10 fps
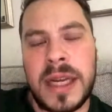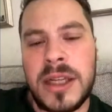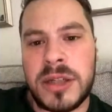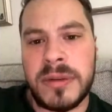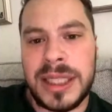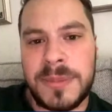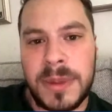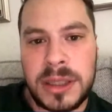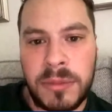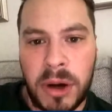injuries
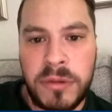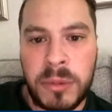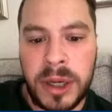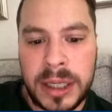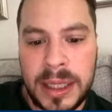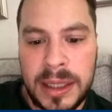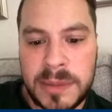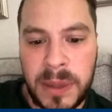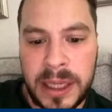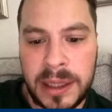because you're overworking these
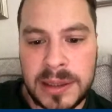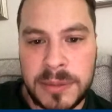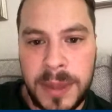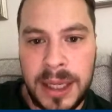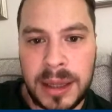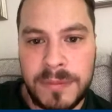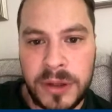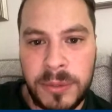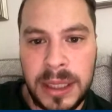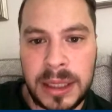players and we need them for
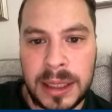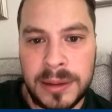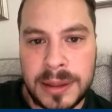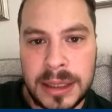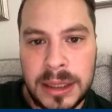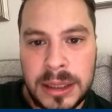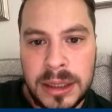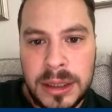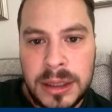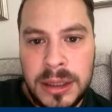the weekend.
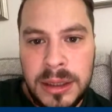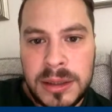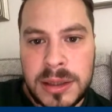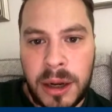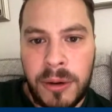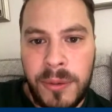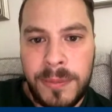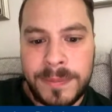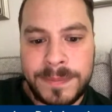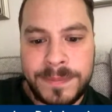So